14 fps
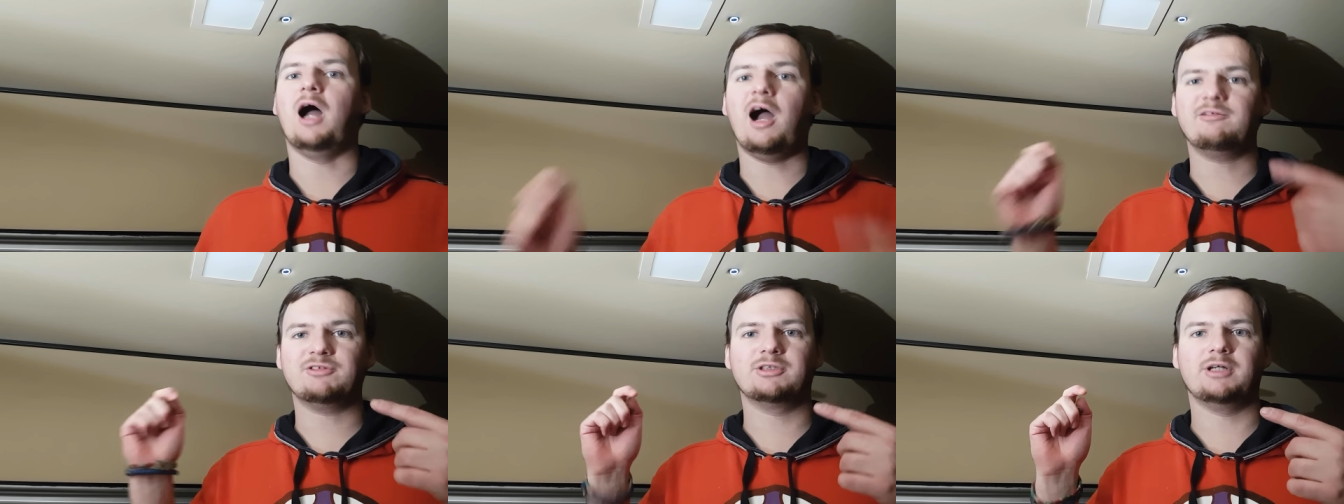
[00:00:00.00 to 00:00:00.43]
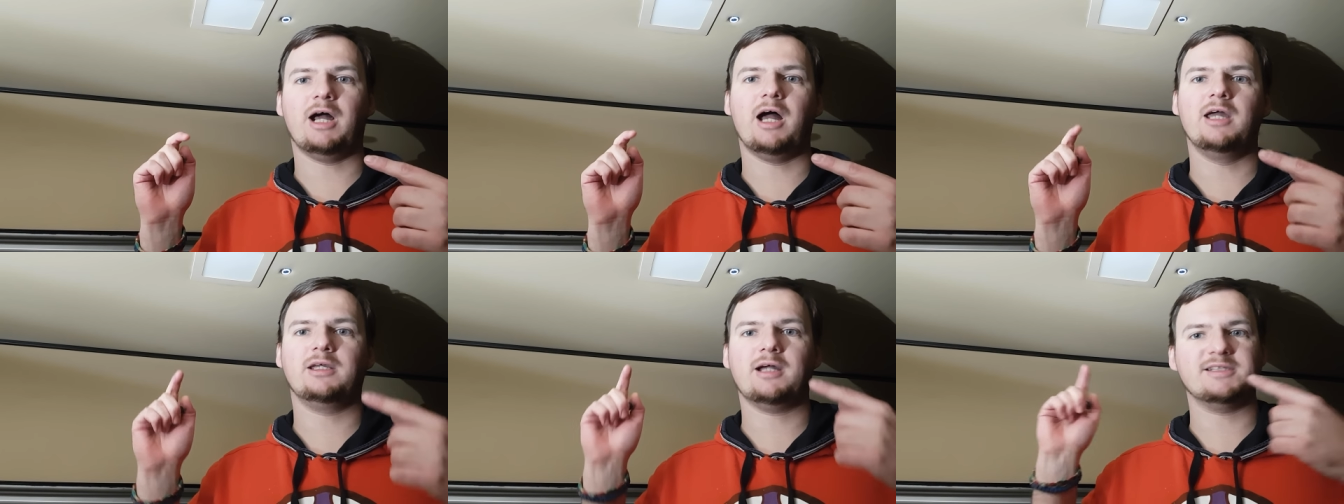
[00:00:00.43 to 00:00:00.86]
After
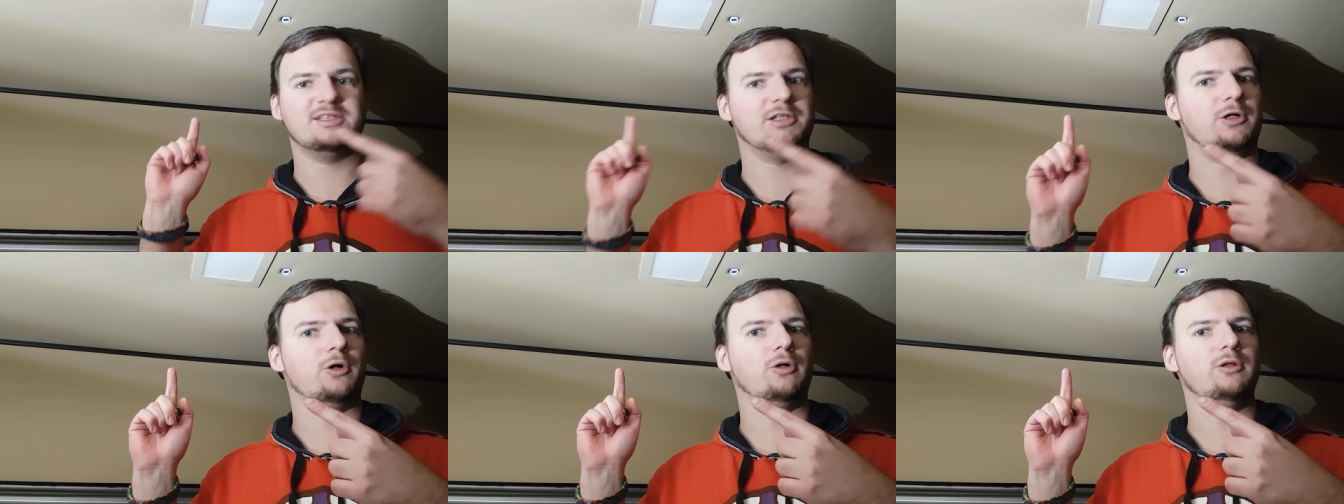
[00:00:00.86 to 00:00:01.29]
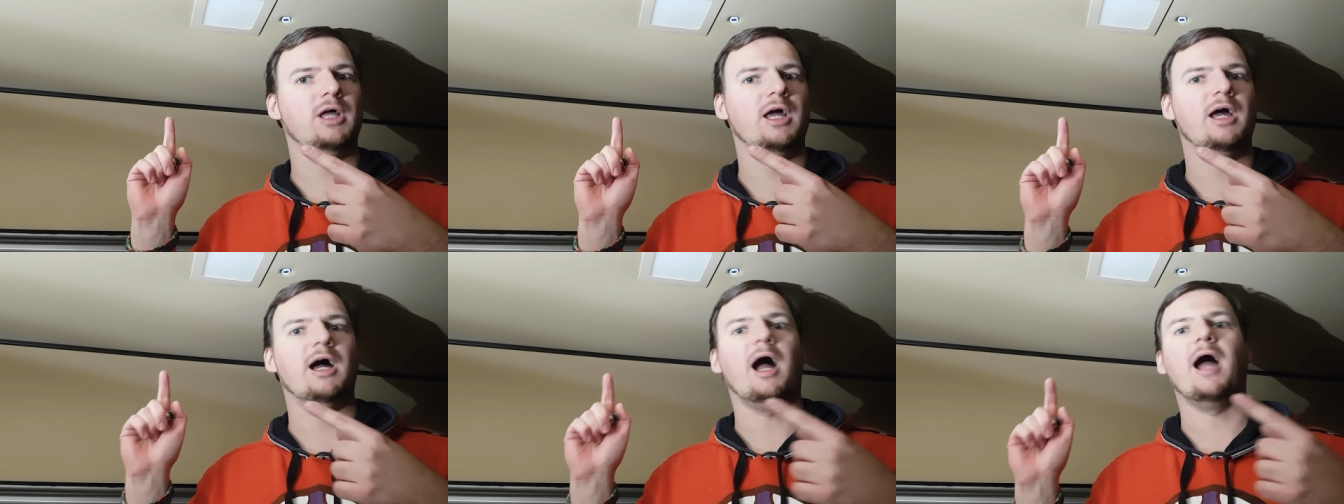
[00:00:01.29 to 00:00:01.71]
I cut the hole,
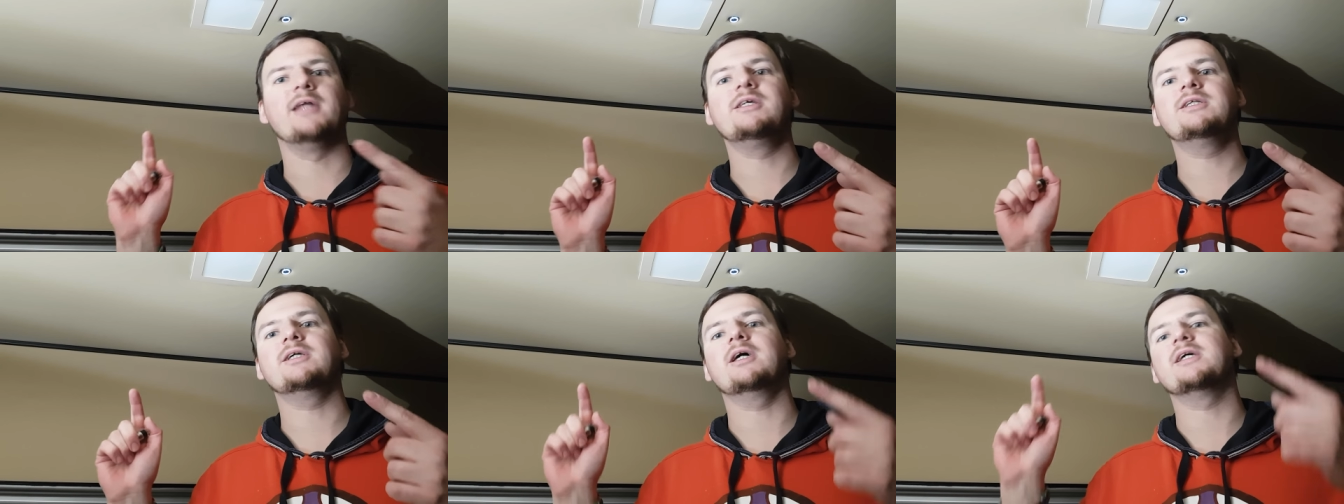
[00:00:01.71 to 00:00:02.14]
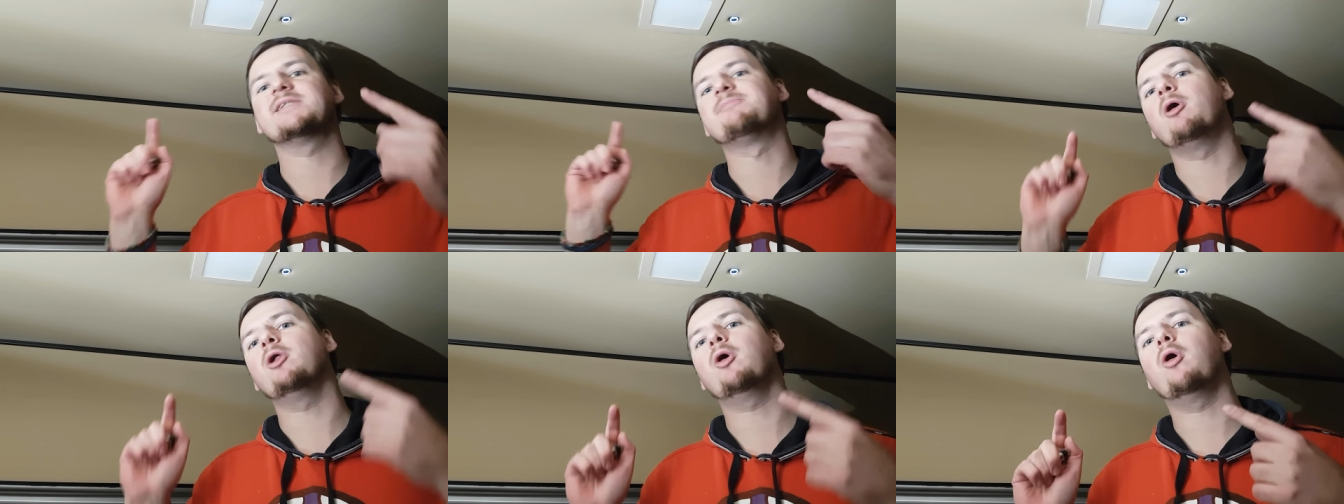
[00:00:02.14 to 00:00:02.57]
I need a
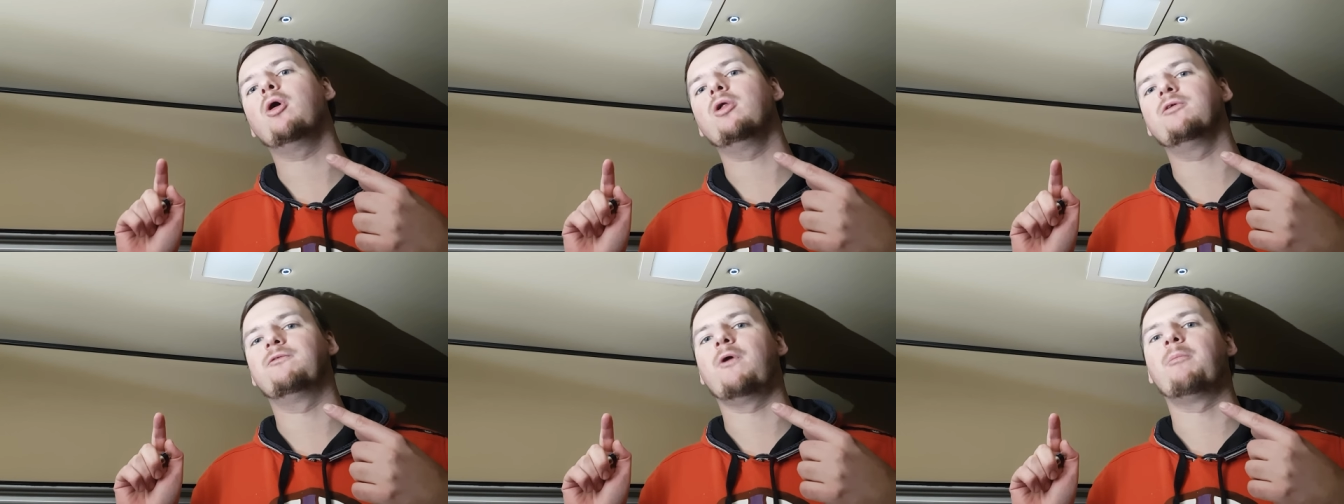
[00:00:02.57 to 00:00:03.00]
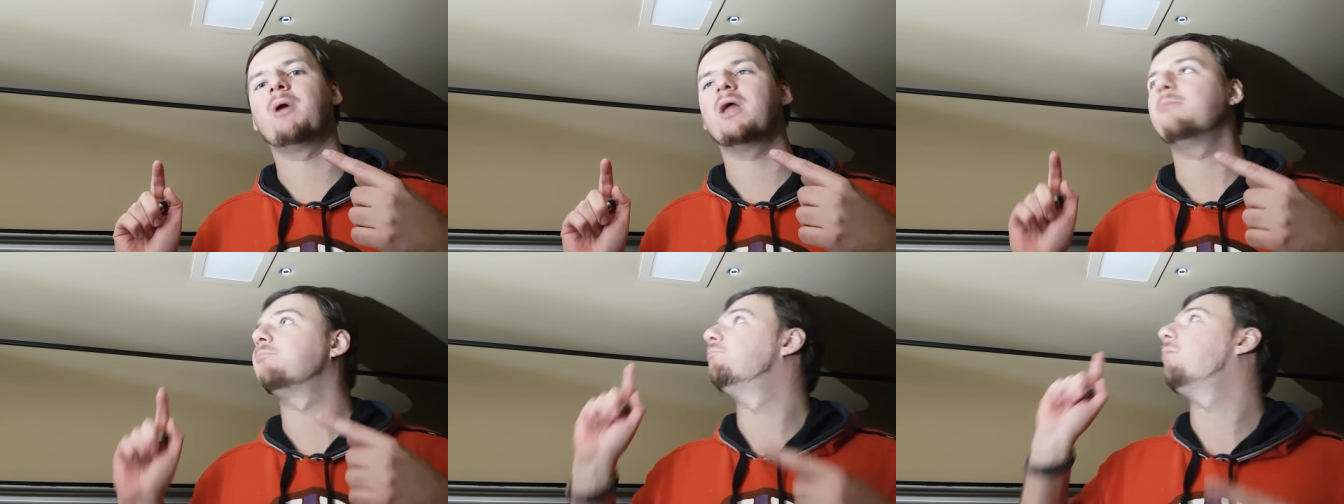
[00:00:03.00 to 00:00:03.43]
small hole for
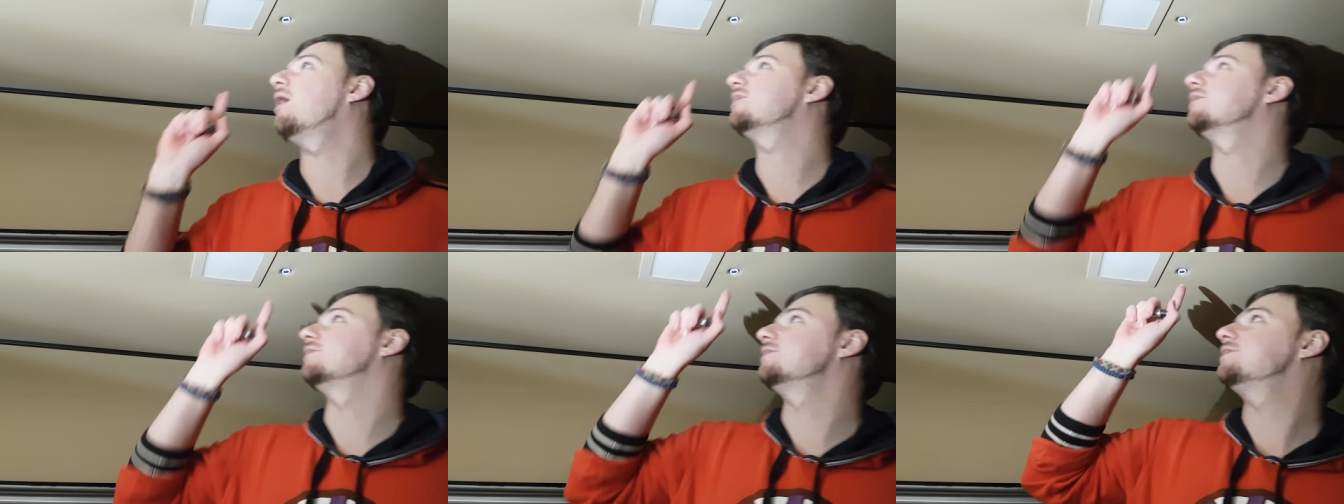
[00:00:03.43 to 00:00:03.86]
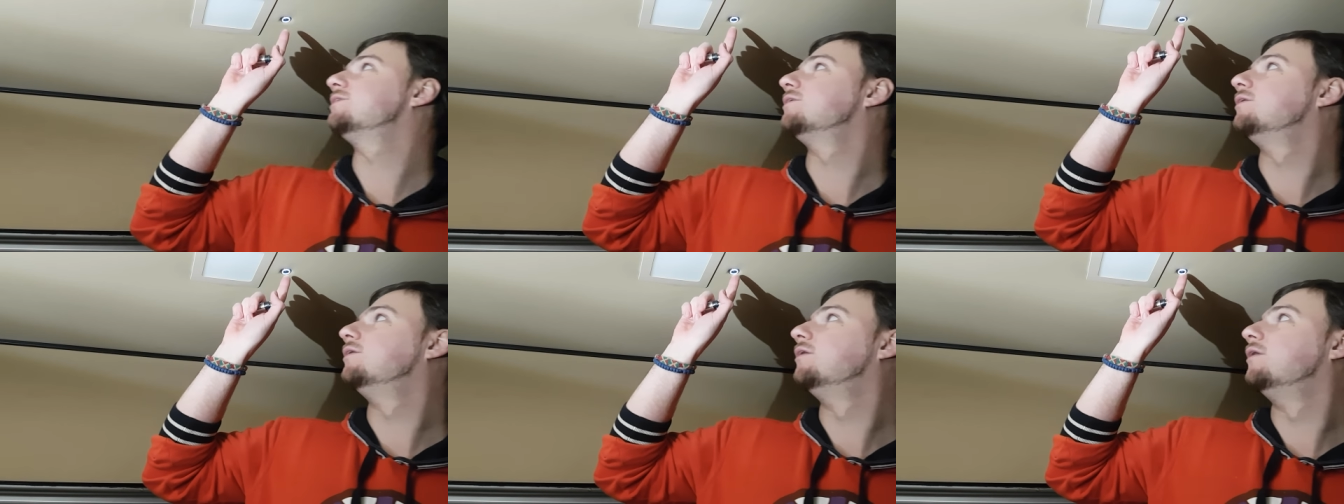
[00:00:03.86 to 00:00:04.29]
my buttons,